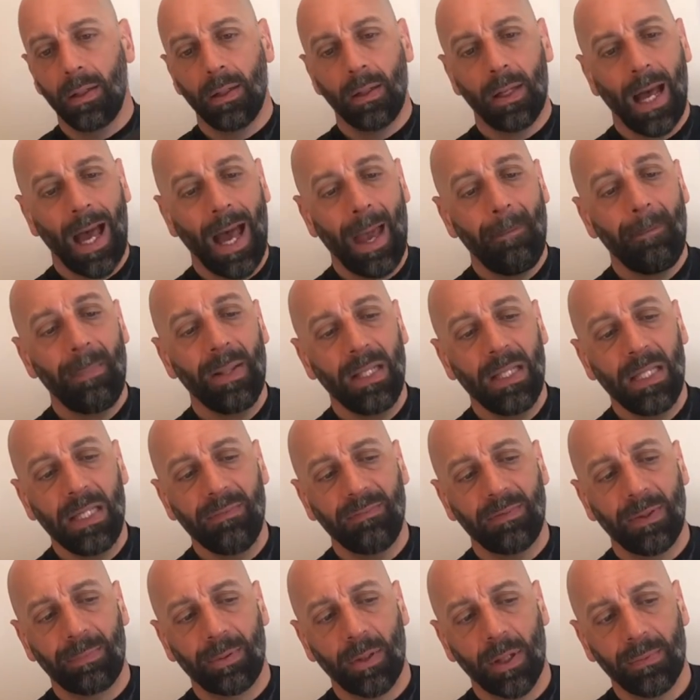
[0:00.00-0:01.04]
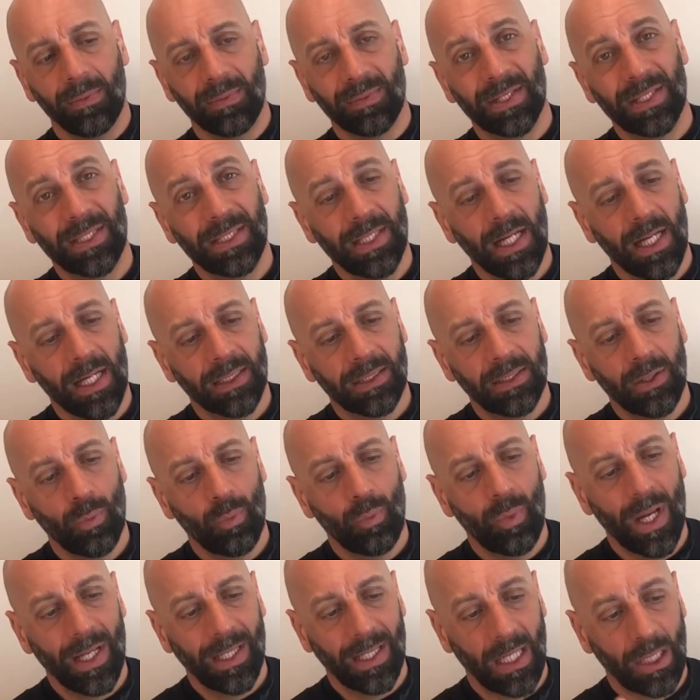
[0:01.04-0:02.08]
I believe the problem started
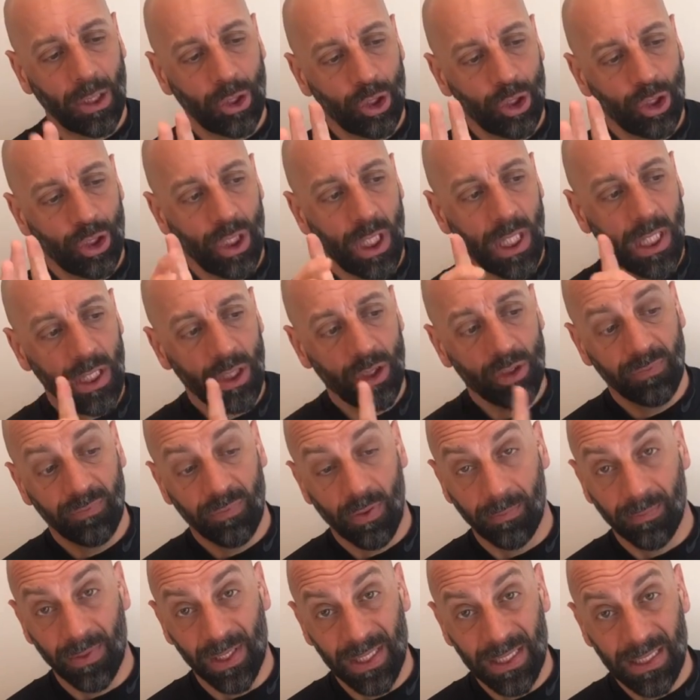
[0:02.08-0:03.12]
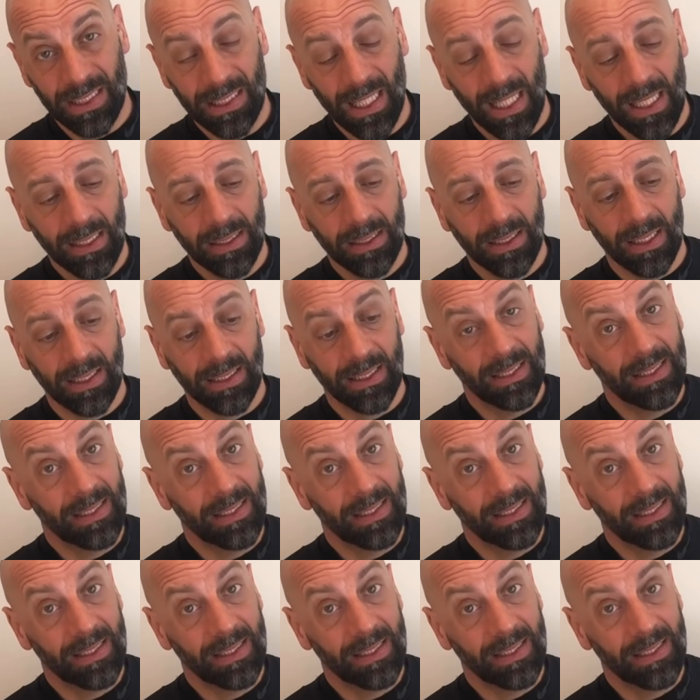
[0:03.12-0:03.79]
when I changed from the standard